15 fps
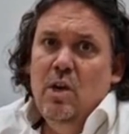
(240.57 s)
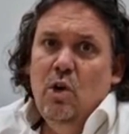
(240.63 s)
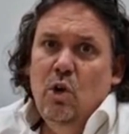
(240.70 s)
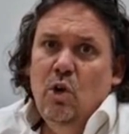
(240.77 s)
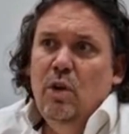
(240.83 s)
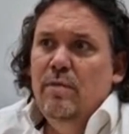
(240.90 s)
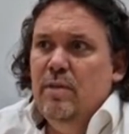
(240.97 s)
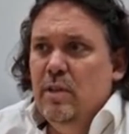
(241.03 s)

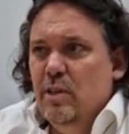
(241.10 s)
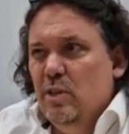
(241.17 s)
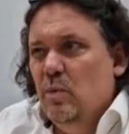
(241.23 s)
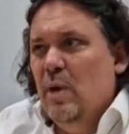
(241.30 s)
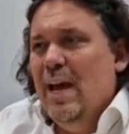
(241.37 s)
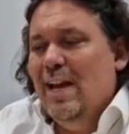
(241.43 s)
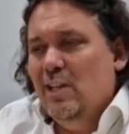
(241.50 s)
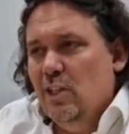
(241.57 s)
All of the others
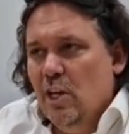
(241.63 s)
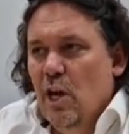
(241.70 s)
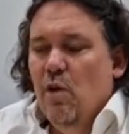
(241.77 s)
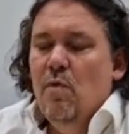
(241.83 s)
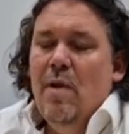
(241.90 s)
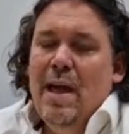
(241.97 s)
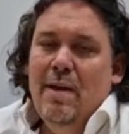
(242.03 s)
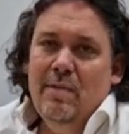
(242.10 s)
we had to go
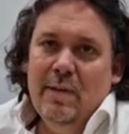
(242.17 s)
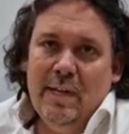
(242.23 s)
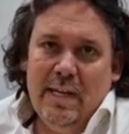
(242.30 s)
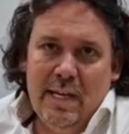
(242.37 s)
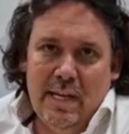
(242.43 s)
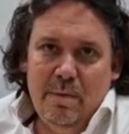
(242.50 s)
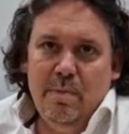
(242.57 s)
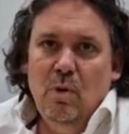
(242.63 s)
around and
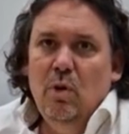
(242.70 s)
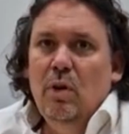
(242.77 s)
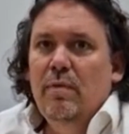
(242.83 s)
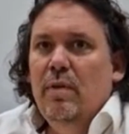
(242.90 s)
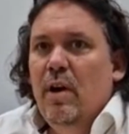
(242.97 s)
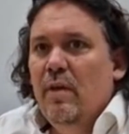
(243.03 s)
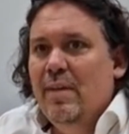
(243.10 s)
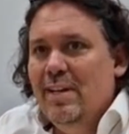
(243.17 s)
keep all
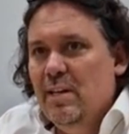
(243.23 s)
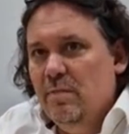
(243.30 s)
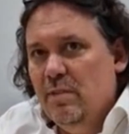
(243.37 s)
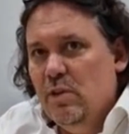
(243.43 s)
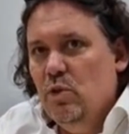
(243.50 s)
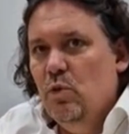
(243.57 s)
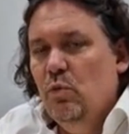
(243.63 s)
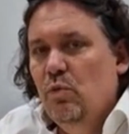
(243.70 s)
of our
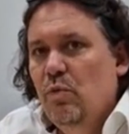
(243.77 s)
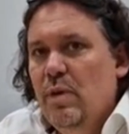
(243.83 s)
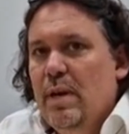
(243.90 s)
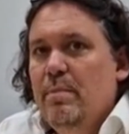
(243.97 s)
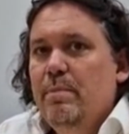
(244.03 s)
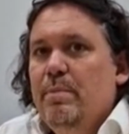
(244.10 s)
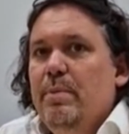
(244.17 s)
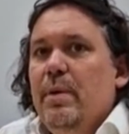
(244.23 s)
individual
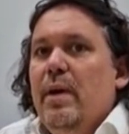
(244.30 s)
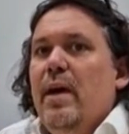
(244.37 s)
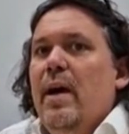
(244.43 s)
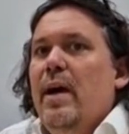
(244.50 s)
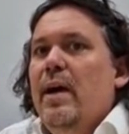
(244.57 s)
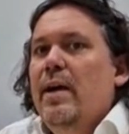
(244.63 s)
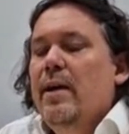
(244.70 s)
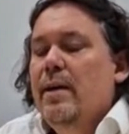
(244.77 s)
RIP
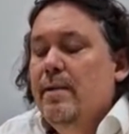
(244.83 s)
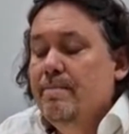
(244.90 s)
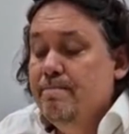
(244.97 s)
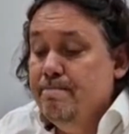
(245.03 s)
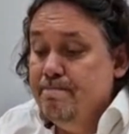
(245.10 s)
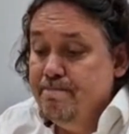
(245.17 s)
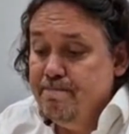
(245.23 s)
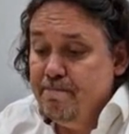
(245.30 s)

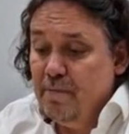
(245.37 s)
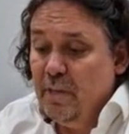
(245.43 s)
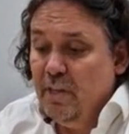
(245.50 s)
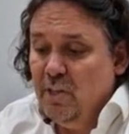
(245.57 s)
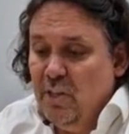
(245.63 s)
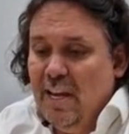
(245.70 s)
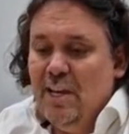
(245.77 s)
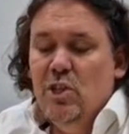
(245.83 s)

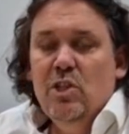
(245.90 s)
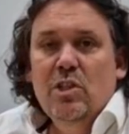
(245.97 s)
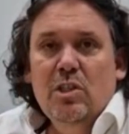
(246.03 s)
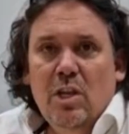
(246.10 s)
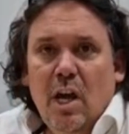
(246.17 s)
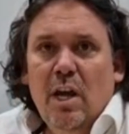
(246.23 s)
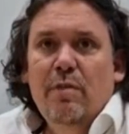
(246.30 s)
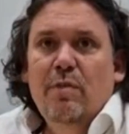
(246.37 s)
stations
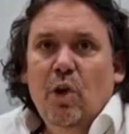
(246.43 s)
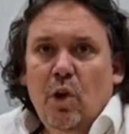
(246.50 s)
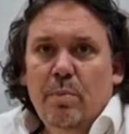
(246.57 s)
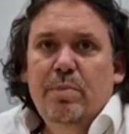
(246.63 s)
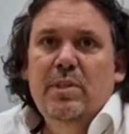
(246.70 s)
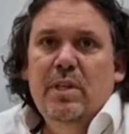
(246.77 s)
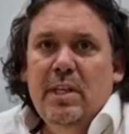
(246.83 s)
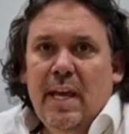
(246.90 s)
kind of
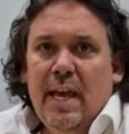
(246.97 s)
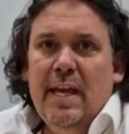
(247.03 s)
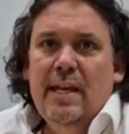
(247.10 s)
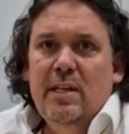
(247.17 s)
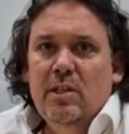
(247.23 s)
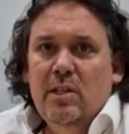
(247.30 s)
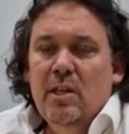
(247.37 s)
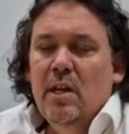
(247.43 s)
up to
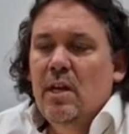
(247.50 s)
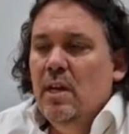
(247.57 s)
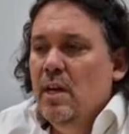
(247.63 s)
date.